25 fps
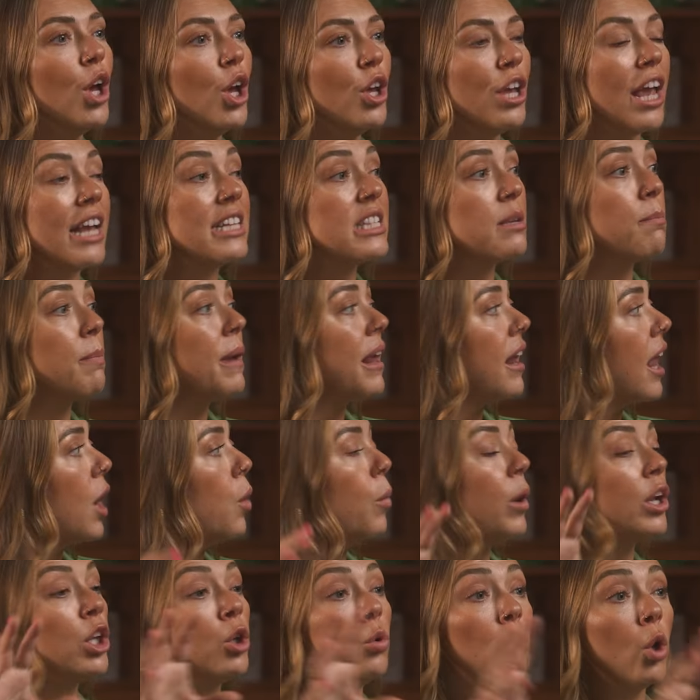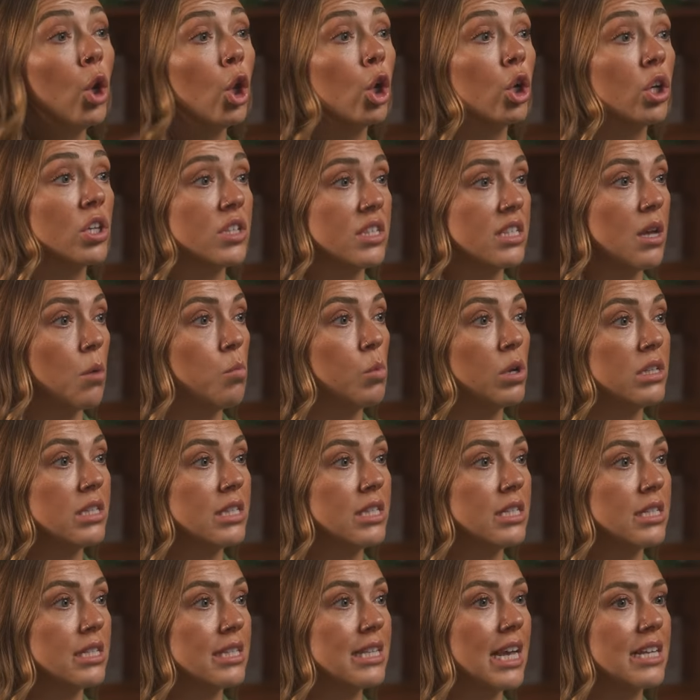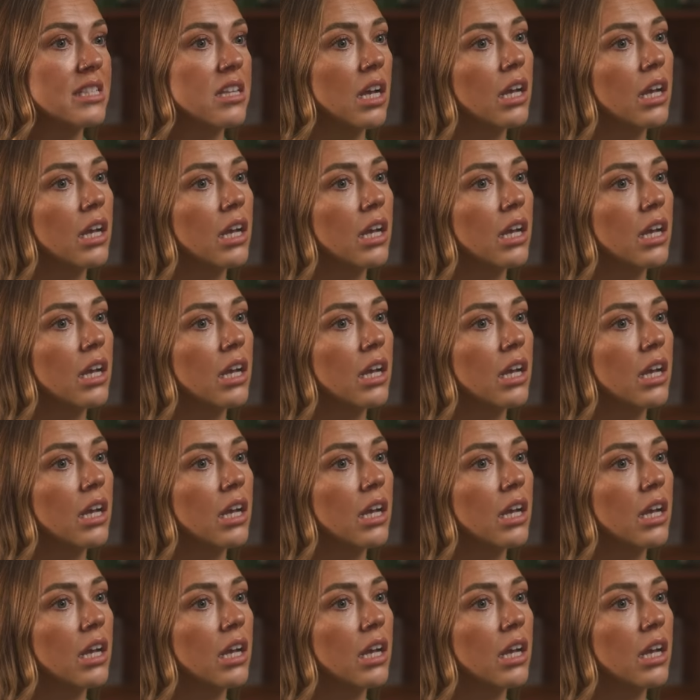Yeah. It's a bit like when you look at someone's success.